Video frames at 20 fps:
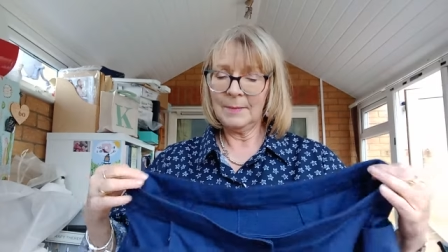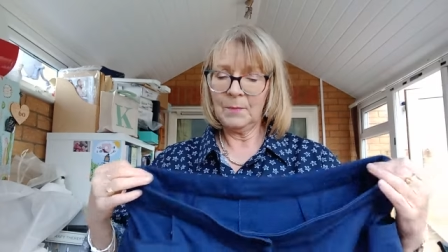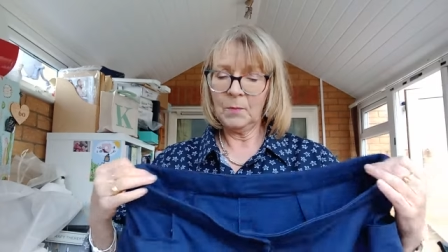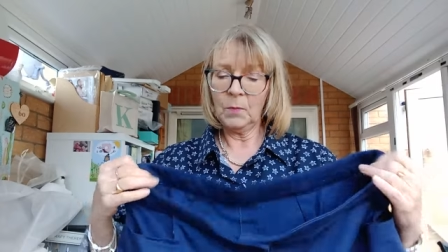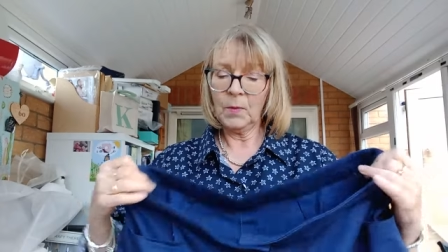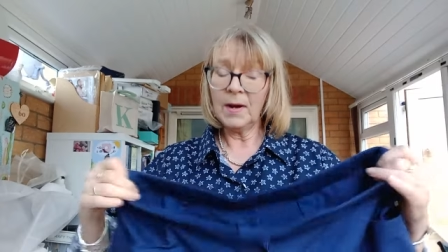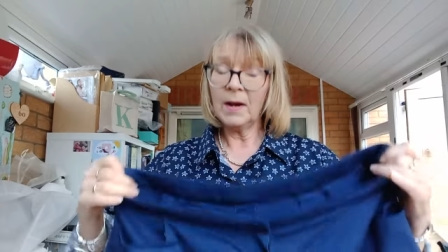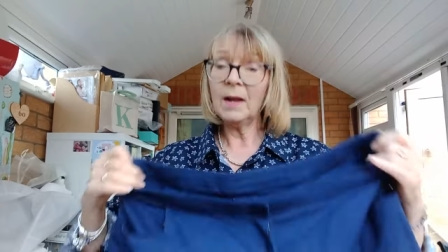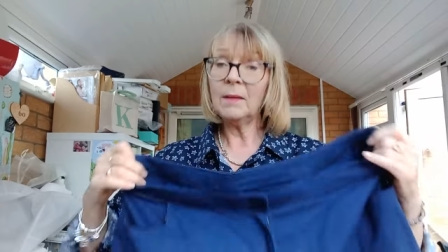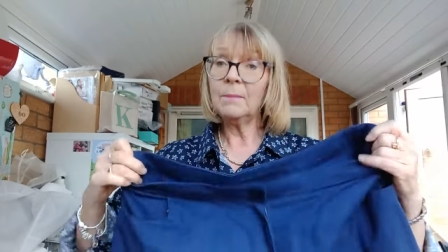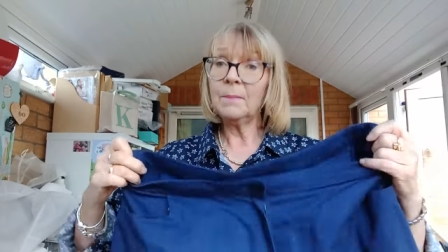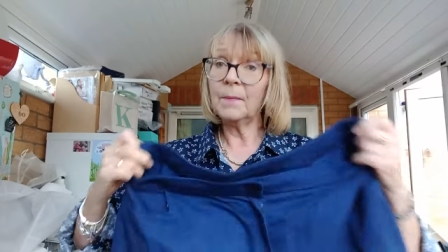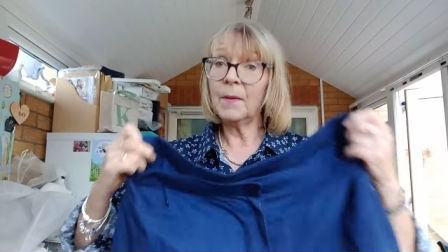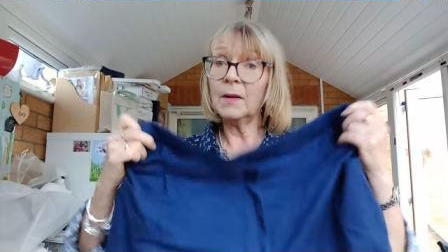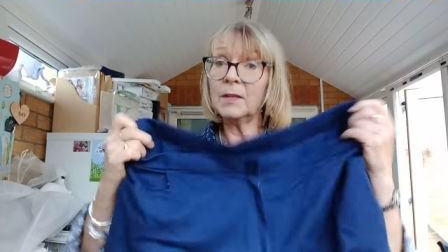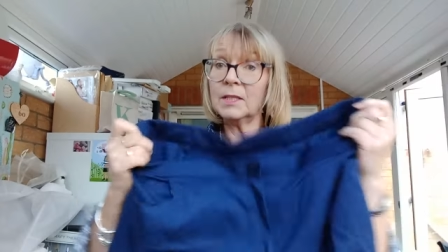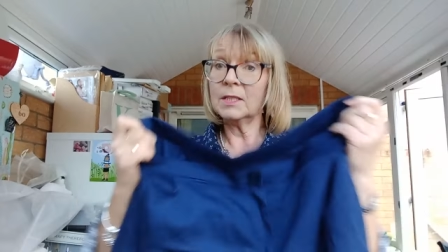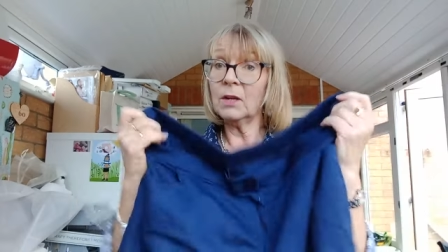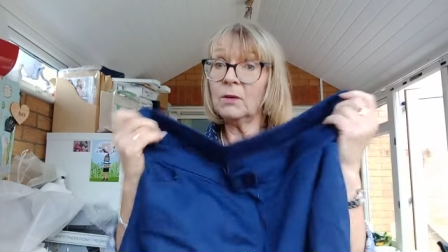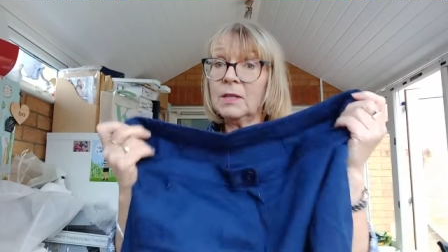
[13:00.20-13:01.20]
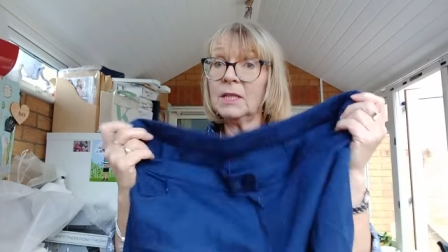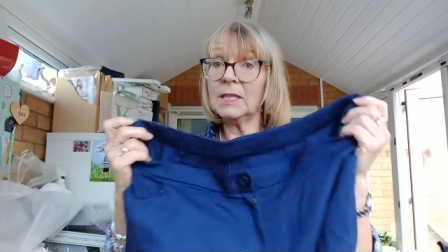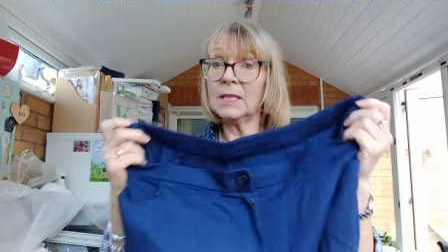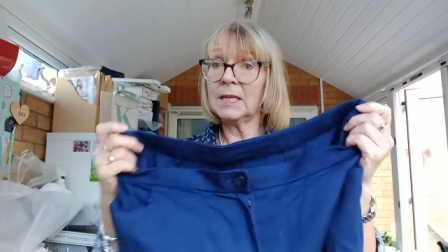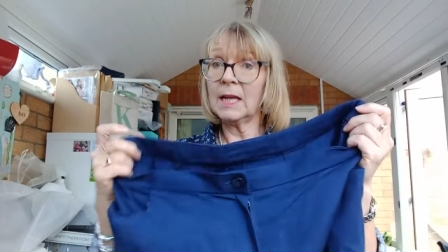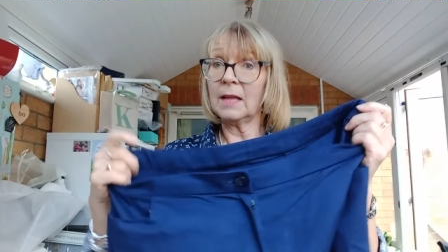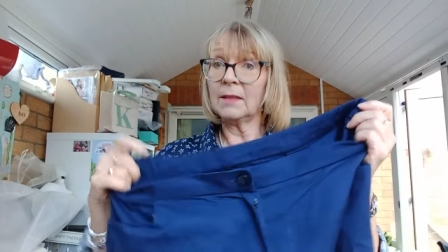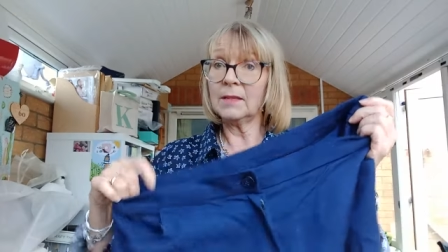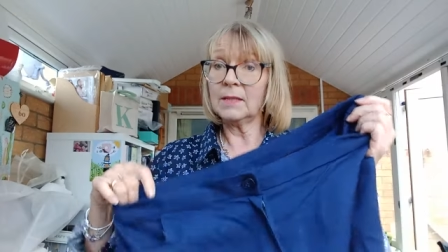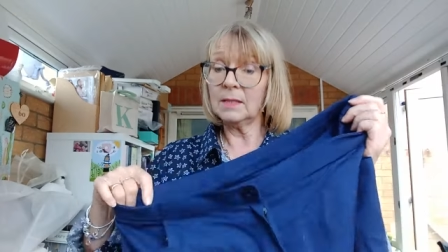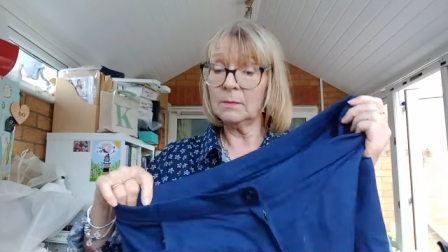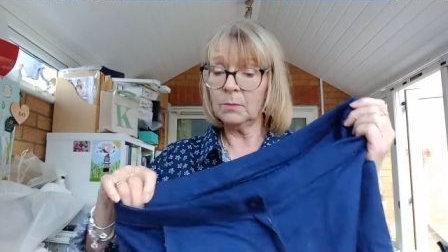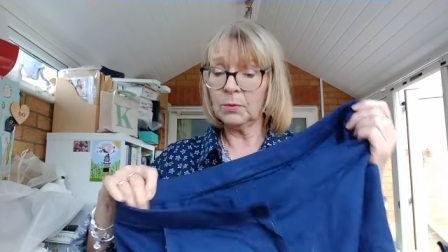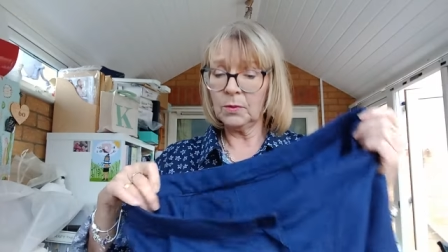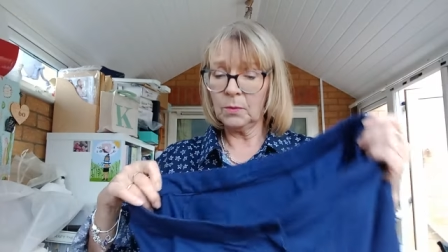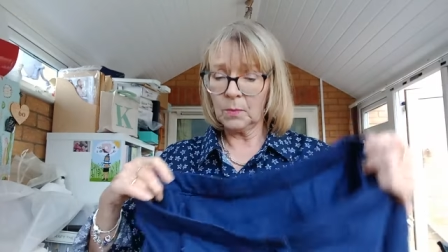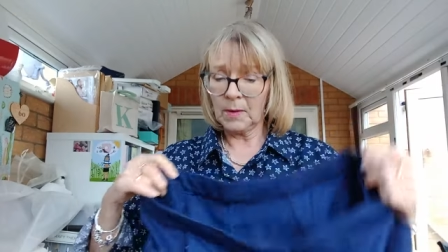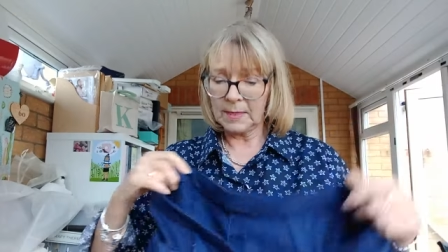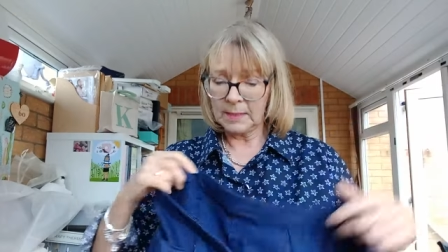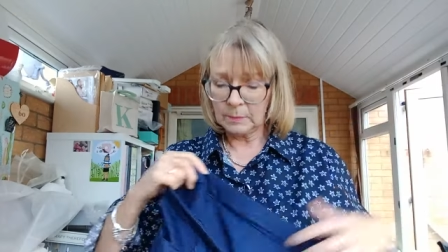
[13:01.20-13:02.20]
when I sewed it together, didn't
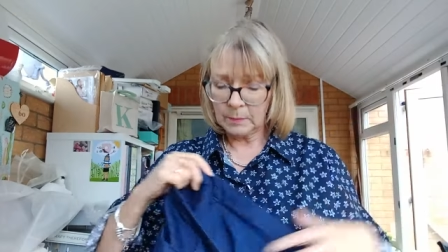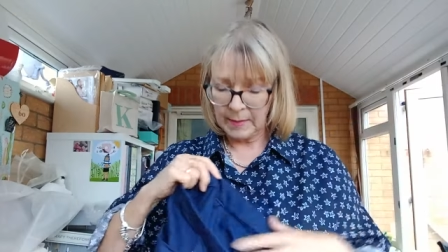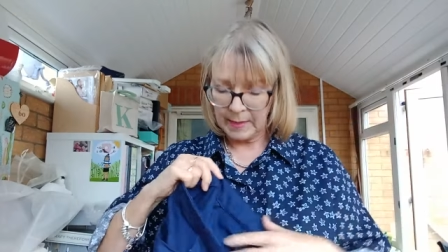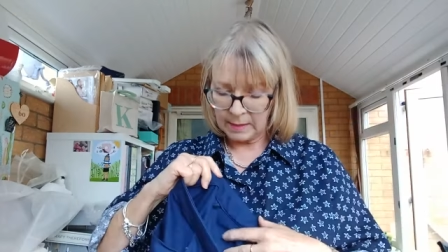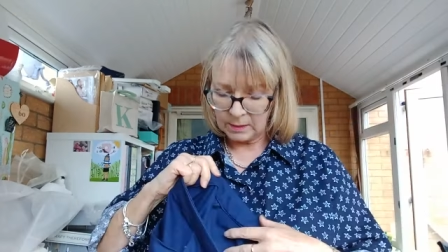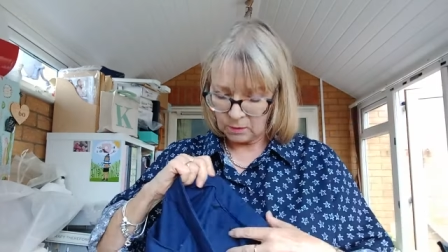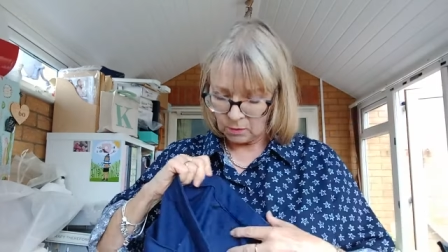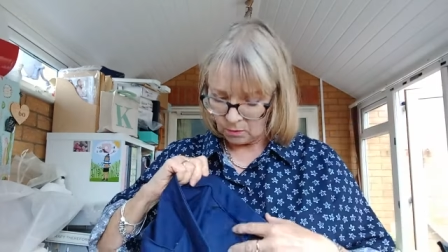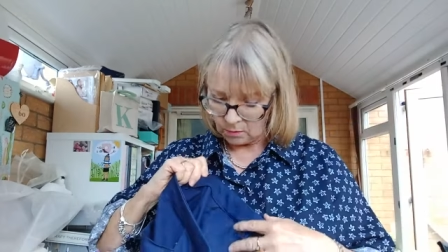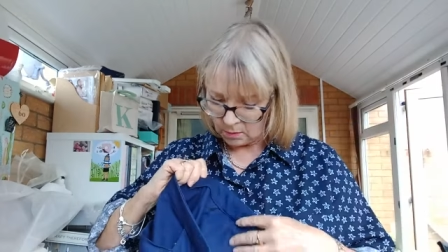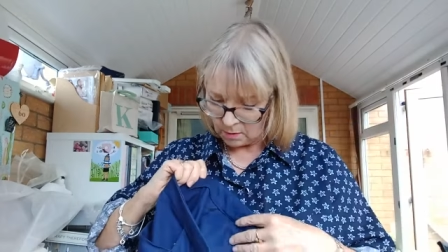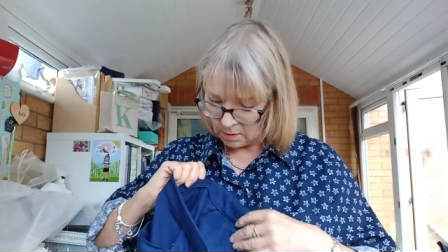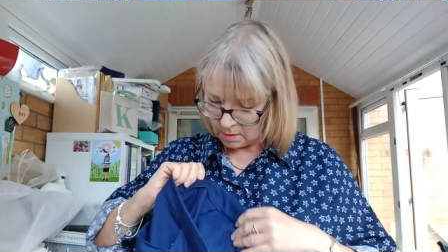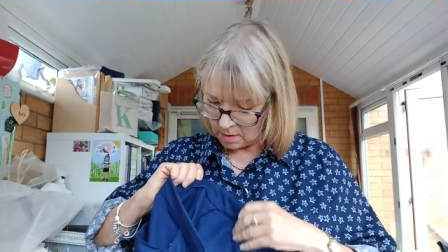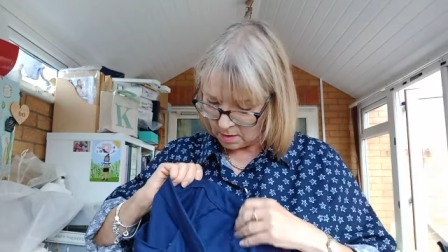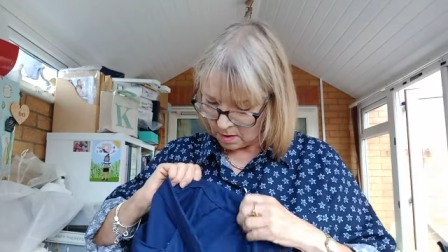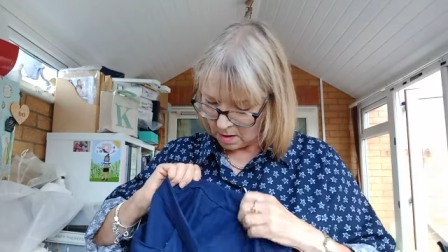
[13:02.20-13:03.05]
put the waistband on,